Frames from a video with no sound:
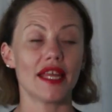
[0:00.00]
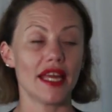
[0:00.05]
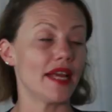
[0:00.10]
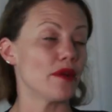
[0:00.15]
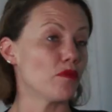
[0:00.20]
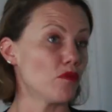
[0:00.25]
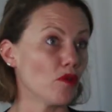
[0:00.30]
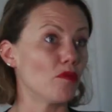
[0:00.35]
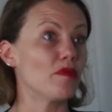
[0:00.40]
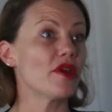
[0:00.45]

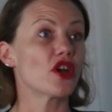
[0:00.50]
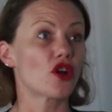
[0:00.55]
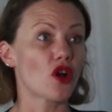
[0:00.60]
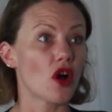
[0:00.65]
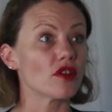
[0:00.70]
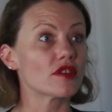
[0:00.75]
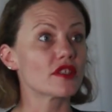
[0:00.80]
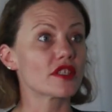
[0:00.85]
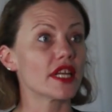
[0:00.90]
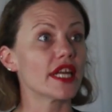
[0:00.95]
It will be a
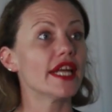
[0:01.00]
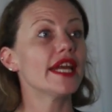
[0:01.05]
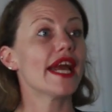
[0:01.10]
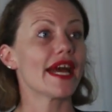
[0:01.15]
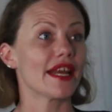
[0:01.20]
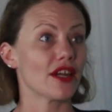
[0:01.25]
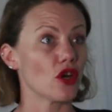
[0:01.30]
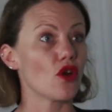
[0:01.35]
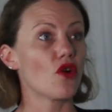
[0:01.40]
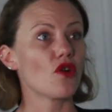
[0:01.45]
costly
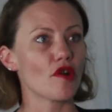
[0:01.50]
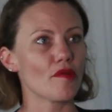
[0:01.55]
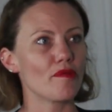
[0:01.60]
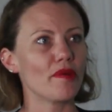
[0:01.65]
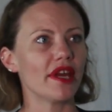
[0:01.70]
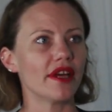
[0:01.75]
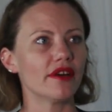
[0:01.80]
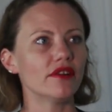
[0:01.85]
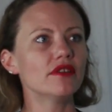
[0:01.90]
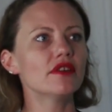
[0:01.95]
and long
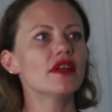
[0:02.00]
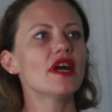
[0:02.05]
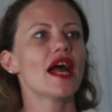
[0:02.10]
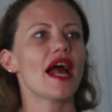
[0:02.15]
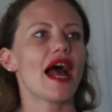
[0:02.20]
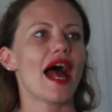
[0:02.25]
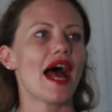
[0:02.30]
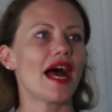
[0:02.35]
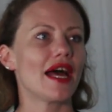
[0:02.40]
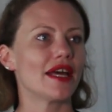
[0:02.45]
appeal,
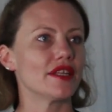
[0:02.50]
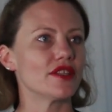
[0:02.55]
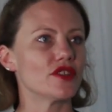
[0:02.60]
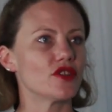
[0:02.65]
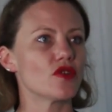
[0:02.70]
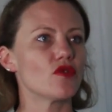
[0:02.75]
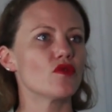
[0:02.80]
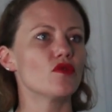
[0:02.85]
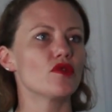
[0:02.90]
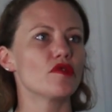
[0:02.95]

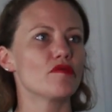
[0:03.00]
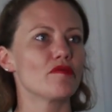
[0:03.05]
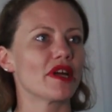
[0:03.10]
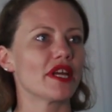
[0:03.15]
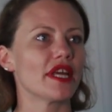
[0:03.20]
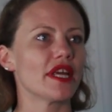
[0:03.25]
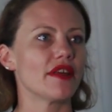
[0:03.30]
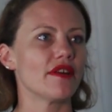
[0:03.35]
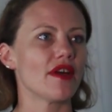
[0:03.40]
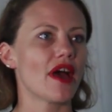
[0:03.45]
and all the
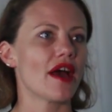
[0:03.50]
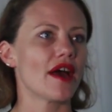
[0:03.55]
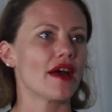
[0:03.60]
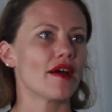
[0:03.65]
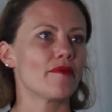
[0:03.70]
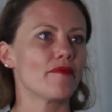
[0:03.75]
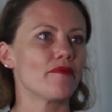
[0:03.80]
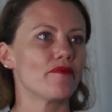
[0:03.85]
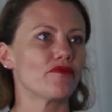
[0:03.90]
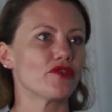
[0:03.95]
money,
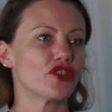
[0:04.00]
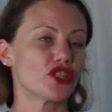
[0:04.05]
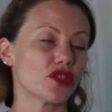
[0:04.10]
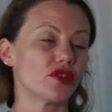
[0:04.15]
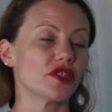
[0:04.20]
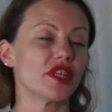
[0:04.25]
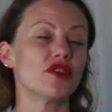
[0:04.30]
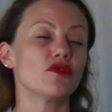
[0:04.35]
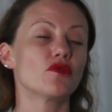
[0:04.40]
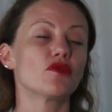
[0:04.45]

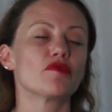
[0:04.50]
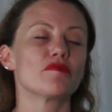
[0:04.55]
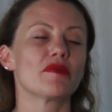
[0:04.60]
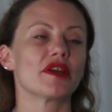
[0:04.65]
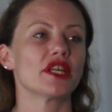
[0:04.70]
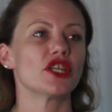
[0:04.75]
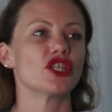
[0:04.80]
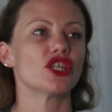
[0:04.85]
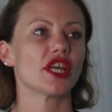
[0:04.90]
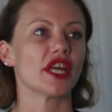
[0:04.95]
she'll need all the
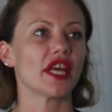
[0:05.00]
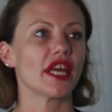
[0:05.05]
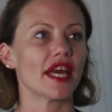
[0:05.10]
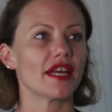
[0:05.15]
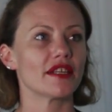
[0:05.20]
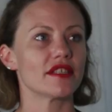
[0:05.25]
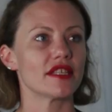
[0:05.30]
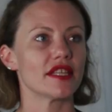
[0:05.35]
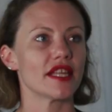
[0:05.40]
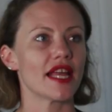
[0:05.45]
money she can
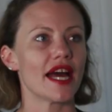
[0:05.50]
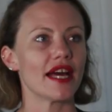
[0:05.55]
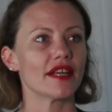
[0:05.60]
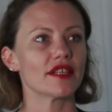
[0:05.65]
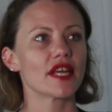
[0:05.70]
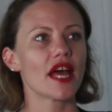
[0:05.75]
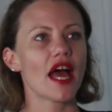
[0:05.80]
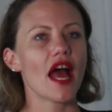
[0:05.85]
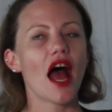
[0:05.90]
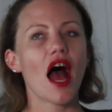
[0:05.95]
get in
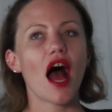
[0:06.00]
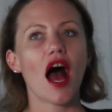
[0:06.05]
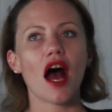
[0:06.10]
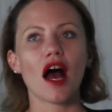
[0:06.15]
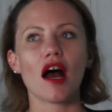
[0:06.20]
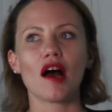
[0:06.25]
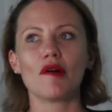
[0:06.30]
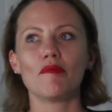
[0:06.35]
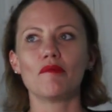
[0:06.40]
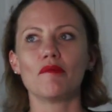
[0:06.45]
that.
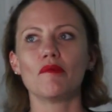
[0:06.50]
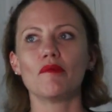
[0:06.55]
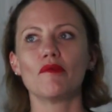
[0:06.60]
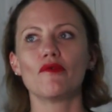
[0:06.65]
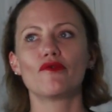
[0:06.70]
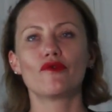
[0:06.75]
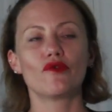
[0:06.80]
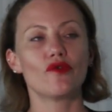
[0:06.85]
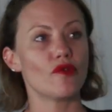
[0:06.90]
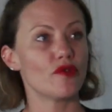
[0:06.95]

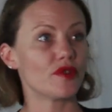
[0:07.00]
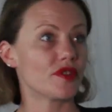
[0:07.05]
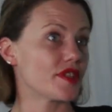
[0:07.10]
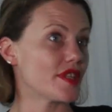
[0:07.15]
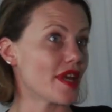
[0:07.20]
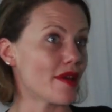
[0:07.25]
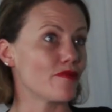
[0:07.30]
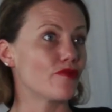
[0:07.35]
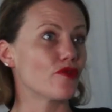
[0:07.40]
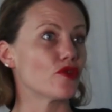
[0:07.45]

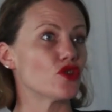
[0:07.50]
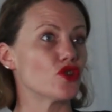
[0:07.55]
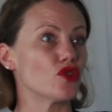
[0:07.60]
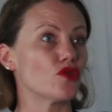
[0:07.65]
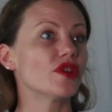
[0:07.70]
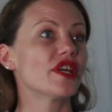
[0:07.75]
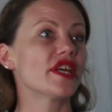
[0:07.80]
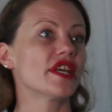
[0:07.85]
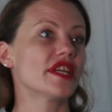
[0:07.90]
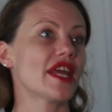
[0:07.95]
Same for
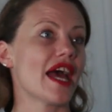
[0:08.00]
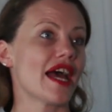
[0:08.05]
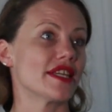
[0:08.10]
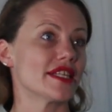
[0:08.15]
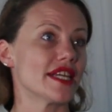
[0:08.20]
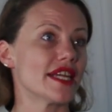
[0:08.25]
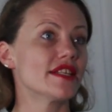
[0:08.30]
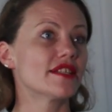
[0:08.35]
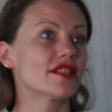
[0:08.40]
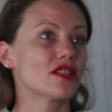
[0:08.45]
Julian
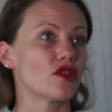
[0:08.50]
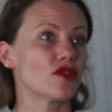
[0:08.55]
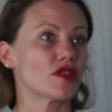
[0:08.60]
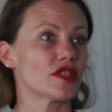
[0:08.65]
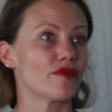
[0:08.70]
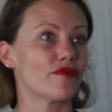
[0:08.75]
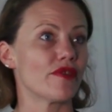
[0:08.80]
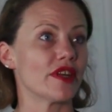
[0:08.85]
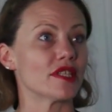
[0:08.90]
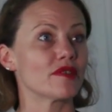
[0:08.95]
and his long
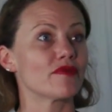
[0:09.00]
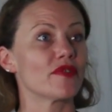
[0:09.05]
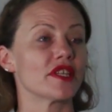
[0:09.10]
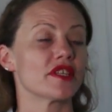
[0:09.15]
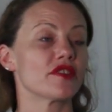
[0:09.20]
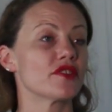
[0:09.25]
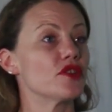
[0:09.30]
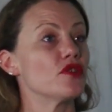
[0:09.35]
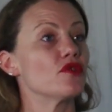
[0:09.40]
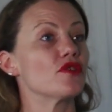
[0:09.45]
defense
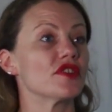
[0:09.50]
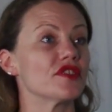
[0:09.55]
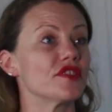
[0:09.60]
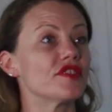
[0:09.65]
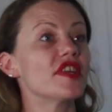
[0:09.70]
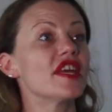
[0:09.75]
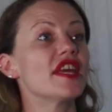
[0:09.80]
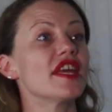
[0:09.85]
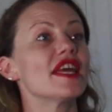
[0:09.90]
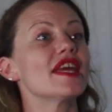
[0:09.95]
fund. As you can
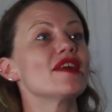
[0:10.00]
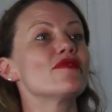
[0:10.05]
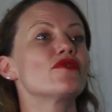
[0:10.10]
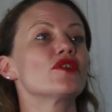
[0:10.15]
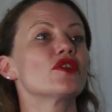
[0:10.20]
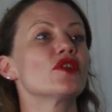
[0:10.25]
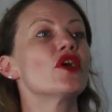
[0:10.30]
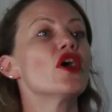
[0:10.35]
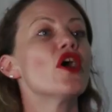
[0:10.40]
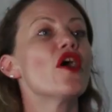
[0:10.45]
see,
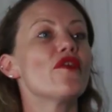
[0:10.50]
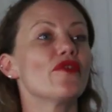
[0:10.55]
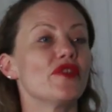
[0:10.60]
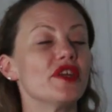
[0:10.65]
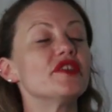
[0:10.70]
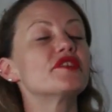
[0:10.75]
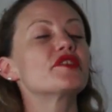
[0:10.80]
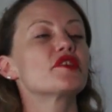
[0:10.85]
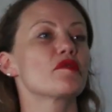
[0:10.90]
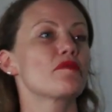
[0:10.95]
even
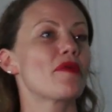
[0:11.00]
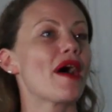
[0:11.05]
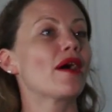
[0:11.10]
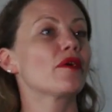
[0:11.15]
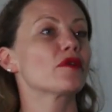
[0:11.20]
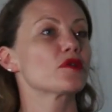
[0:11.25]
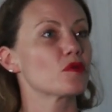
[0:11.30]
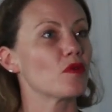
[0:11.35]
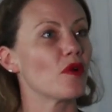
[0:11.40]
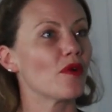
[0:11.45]
these are the
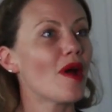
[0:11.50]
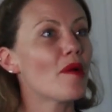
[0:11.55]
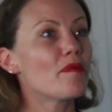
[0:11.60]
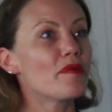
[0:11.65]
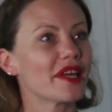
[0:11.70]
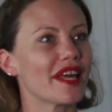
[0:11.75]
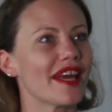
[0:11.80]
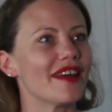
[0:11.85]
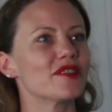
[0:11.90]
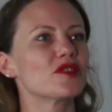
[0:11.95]
powers we're
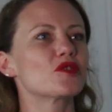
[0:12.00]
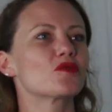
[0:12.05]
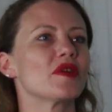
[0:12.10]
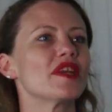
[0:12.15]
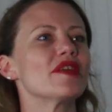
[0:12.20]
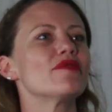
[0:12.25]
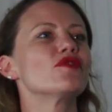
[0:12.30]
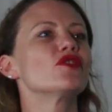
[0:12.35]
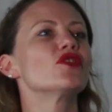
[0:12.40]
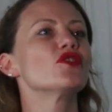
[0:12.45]
up against
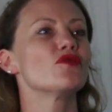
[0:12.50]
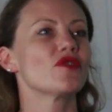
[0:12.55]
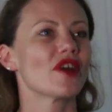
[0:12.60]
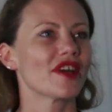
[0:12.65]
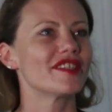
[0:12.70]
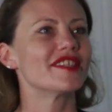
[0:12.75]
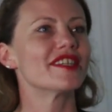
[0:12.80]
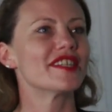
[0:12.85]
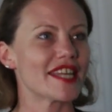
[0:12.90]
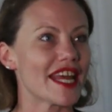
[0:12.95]
when even the
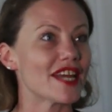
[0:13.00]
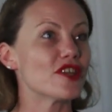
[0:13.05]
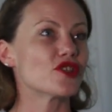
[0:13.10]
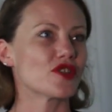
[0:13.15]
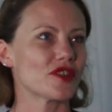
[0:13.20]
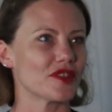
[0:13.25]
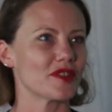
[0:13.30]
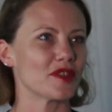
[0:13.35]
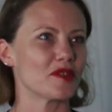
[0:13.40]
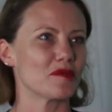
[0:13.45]
United
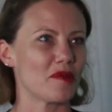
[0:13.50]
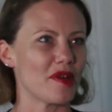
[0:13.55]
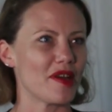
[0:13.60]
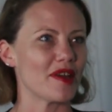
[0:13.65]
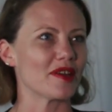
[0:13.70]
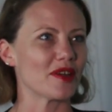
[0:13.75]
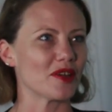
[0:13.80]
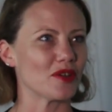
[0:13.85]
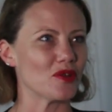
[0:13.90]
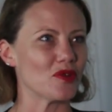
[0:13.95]
Nations is
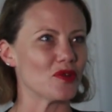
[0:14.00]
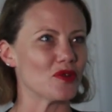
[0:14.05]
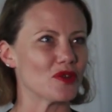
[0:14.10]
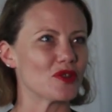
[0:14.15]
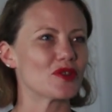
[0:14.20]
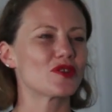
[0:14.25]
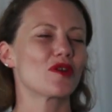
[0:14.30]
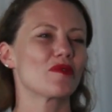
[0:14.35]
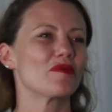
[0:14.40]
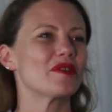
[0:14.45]
being
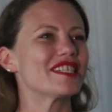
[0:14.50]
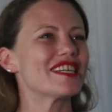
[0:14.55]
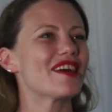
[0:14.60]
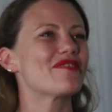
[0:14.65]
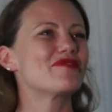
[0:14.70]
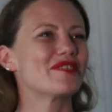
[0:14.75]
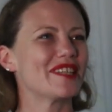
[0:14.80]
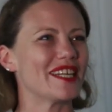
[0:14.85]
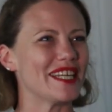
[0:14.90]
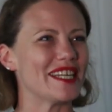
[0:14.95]
ignored. So we
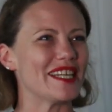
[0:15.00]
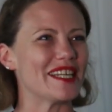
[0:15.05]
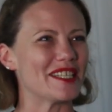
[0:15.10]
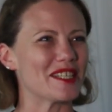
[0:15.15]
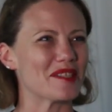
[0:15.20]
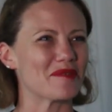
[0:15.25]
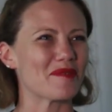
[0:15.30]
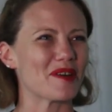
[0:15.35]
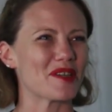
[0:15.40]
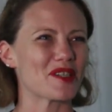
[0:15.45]
definitely
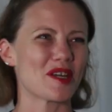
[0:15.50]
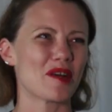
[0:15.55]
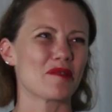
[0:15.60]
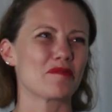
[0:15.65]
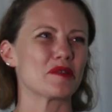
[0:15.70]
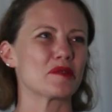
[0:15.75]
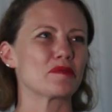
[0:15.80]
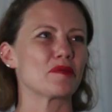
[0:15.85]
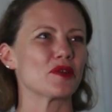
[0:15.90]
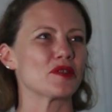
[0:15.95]
need as much
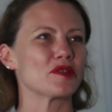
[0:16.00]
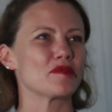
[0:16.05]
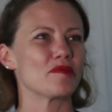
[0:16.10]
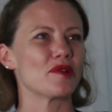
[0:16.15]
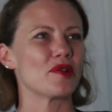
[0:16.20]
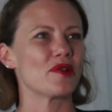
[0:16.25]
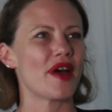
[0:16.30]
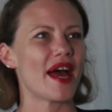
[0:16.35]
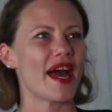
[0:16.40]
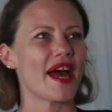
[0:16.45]
help as
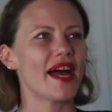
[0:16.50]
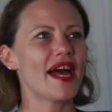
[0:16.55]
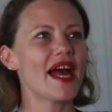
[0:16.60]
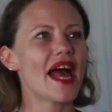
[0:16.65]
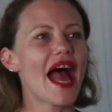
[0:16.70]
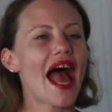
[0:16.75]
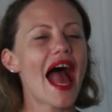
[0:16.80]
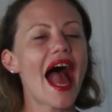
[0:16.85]
possible there.